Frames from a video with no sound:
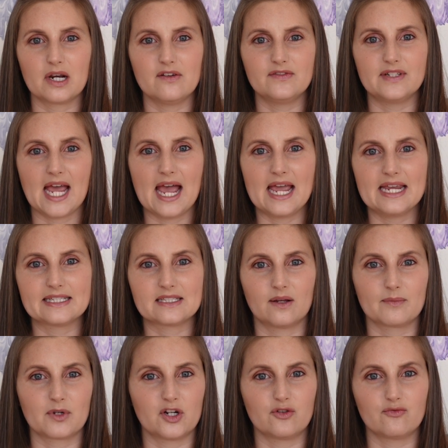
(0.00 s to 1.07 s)
of days
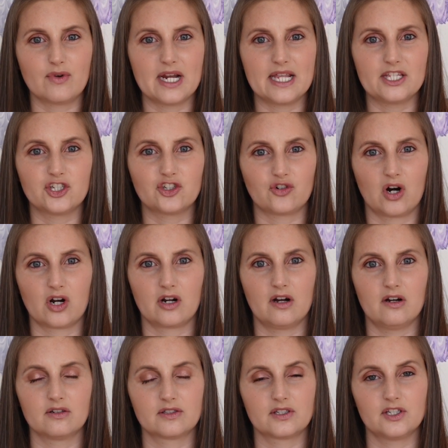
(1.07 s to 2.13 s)
I'm going to really
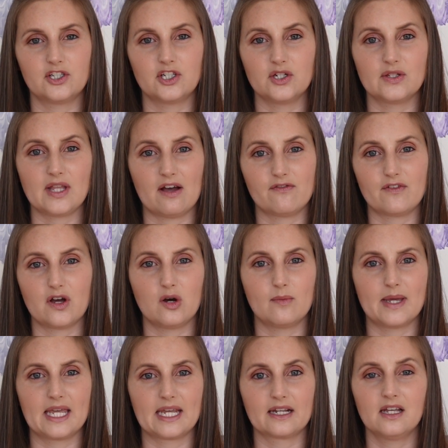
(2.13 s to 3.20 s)
struggle to do that
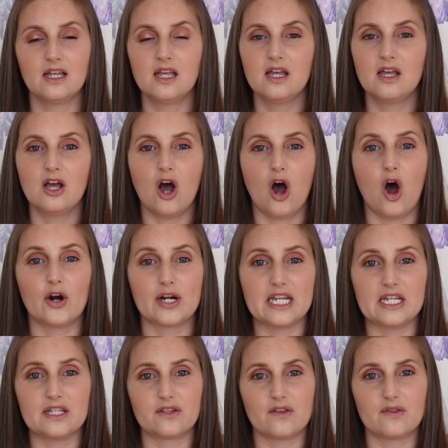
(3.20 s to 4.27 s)
filming on
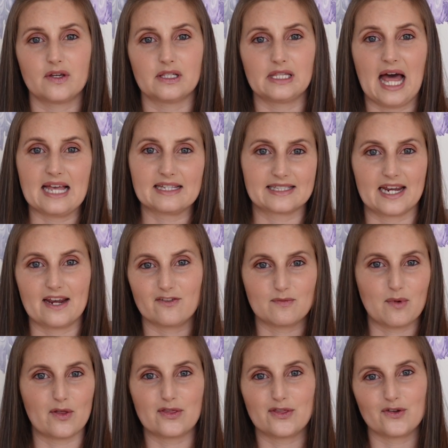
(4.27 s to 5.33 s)
either the last day of
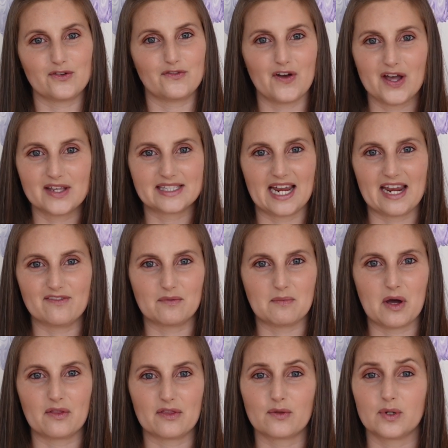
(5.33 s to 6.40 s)
the month or the first day of the
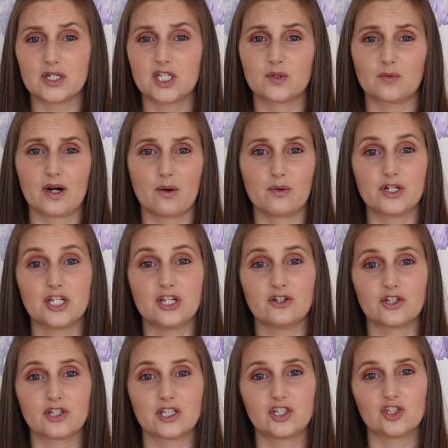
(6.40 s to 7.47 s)
month, which is when I would
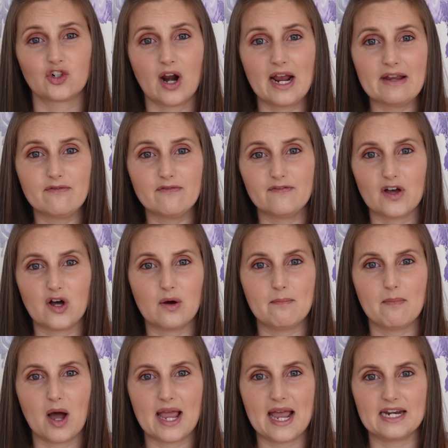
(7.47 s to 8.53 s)
usually try and
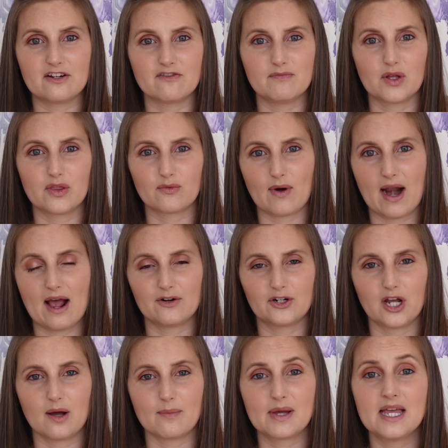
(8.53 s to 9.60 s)
film my end of month
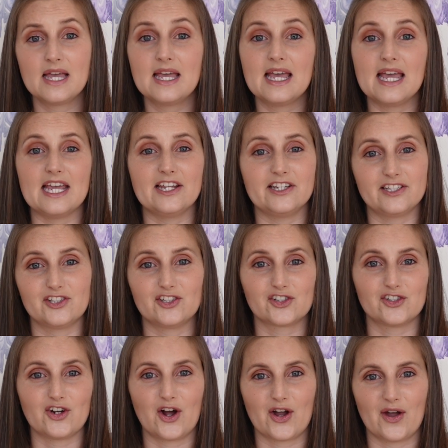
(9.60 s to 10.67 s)
roundup. It's
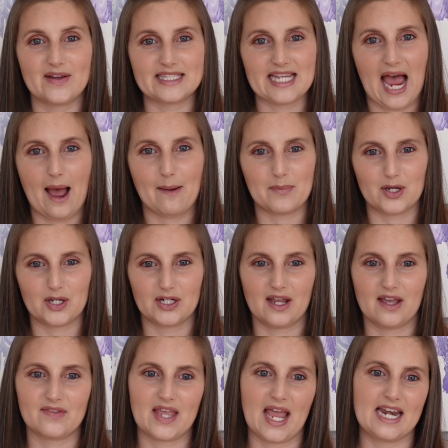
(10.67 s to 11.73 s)
just not going to happen
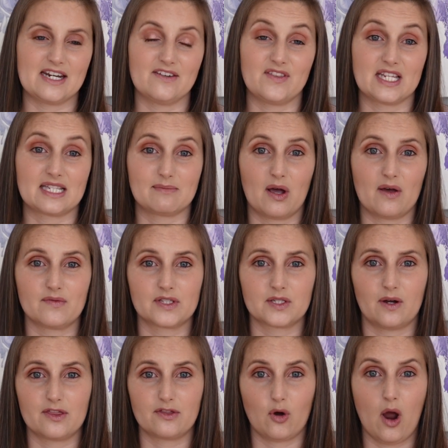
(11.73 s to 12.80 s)
at the end of this month,
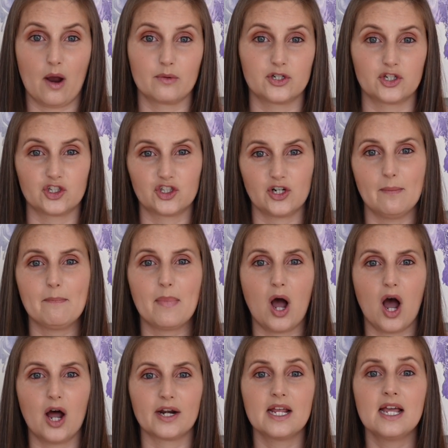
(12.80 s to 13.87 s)
so I thought I would just jump
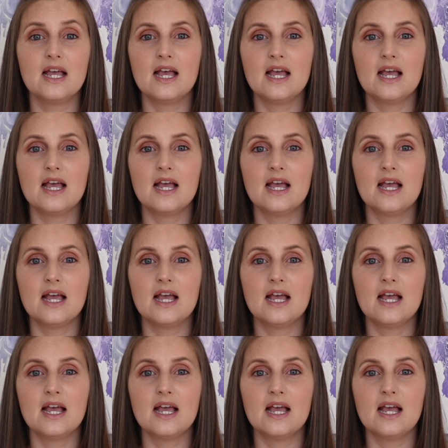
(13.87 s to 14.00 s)
on